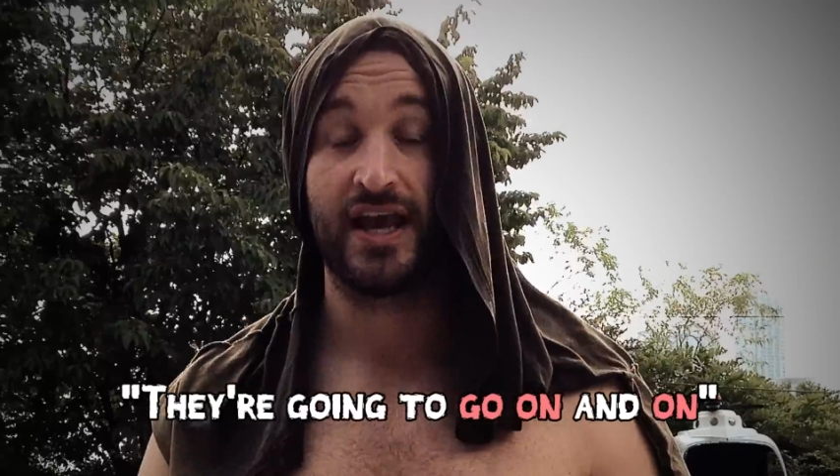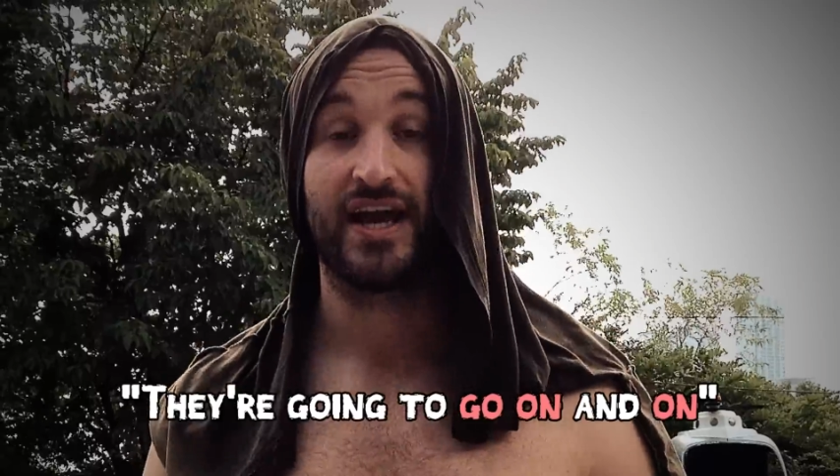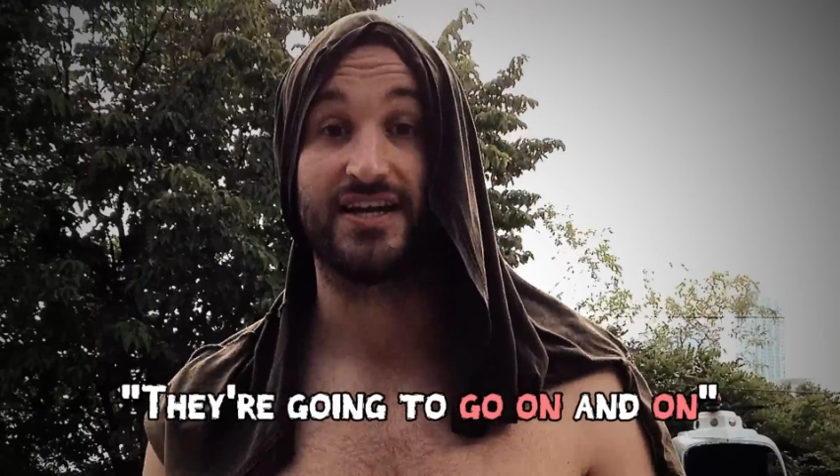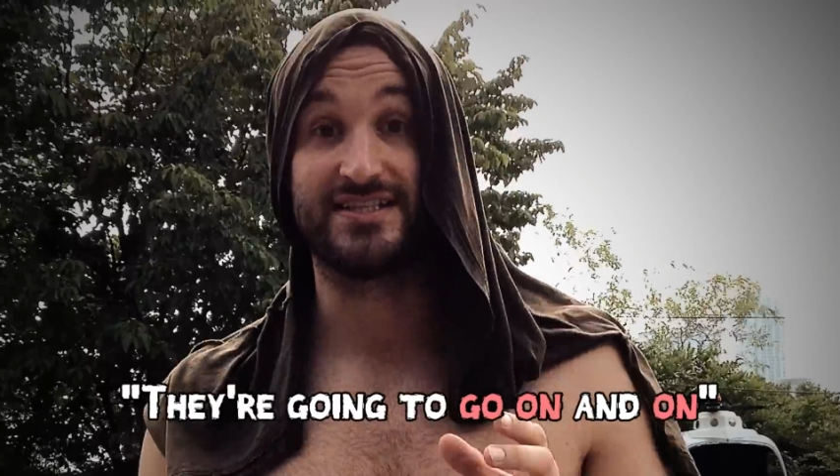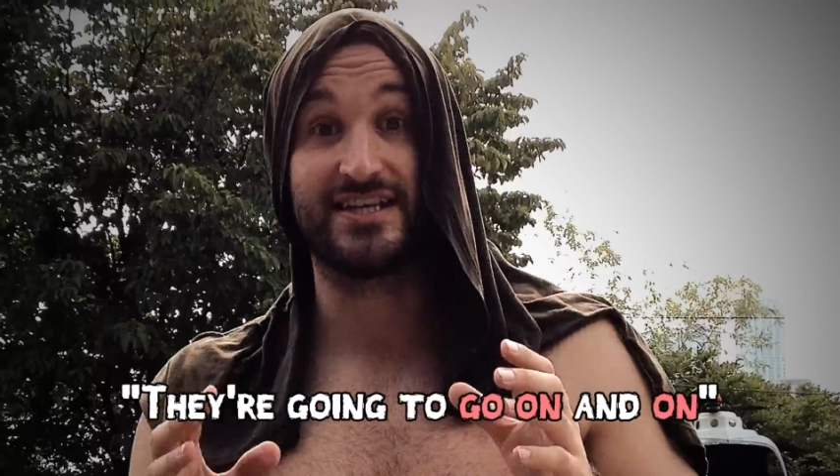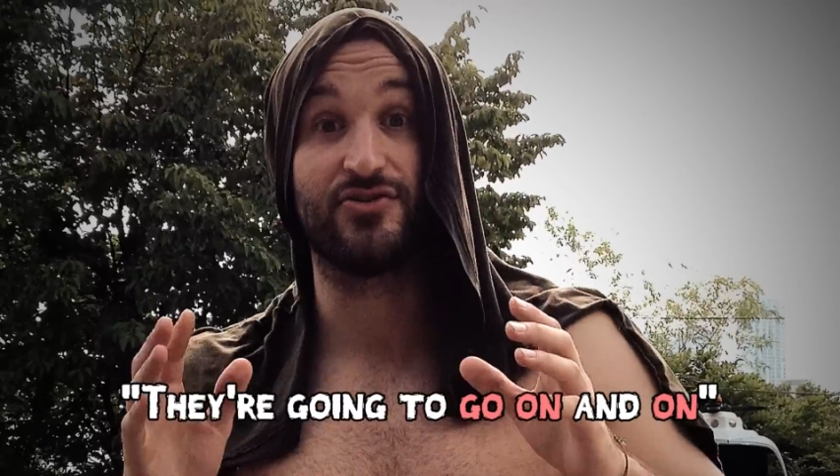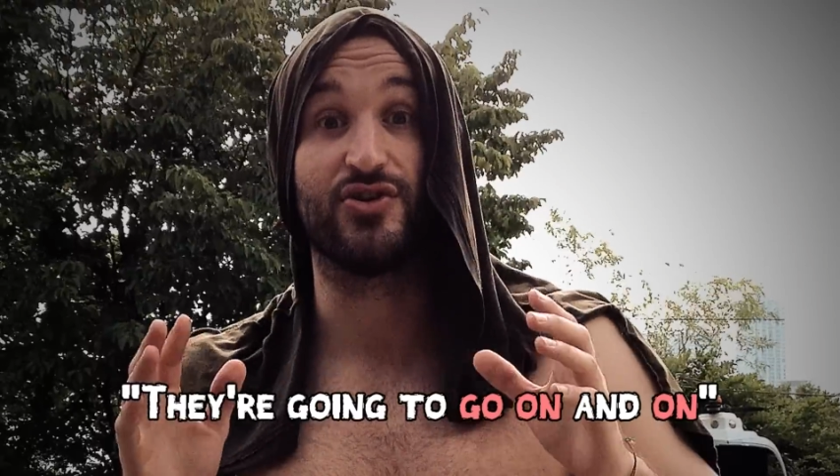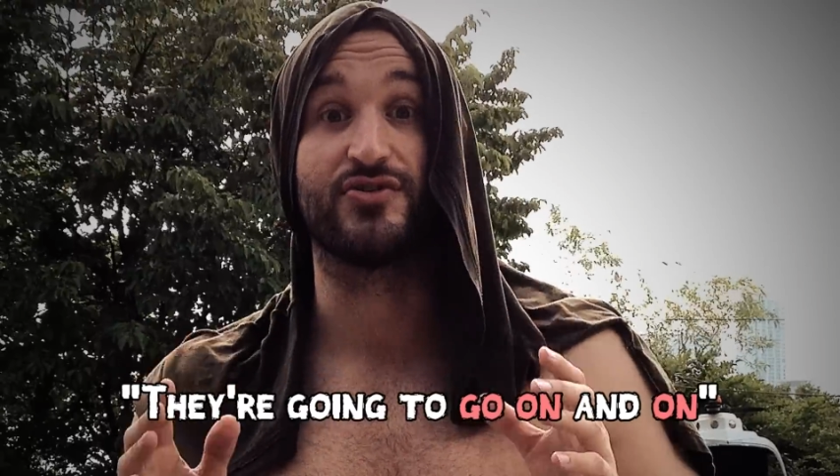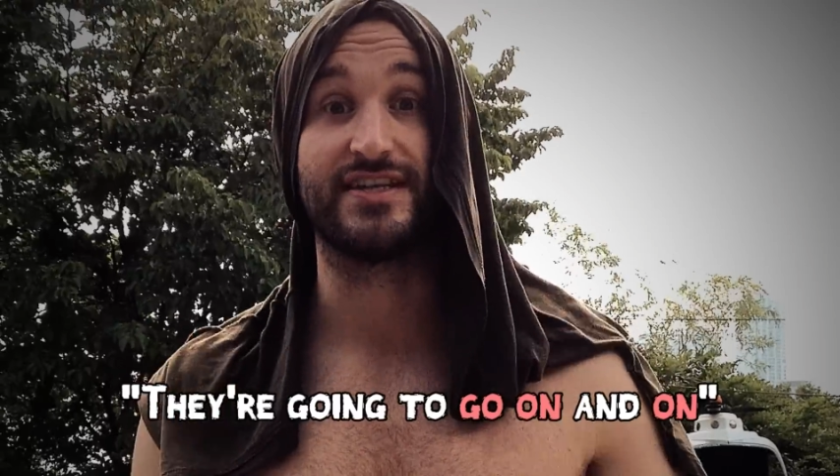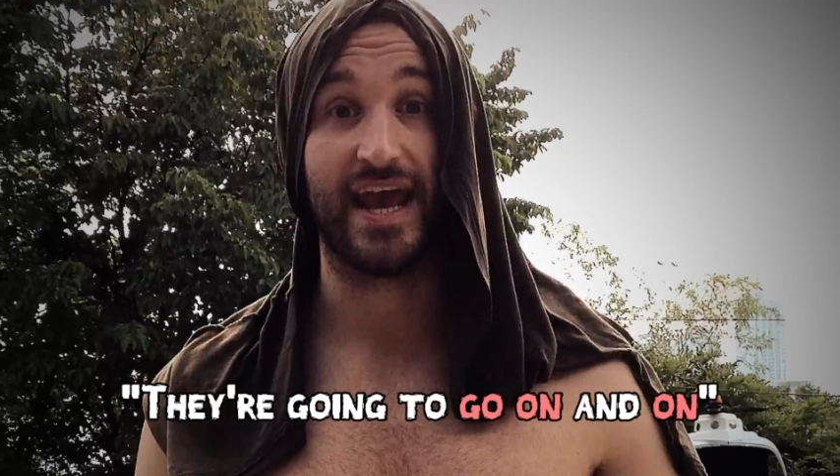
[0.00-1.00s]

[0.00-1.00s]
until you're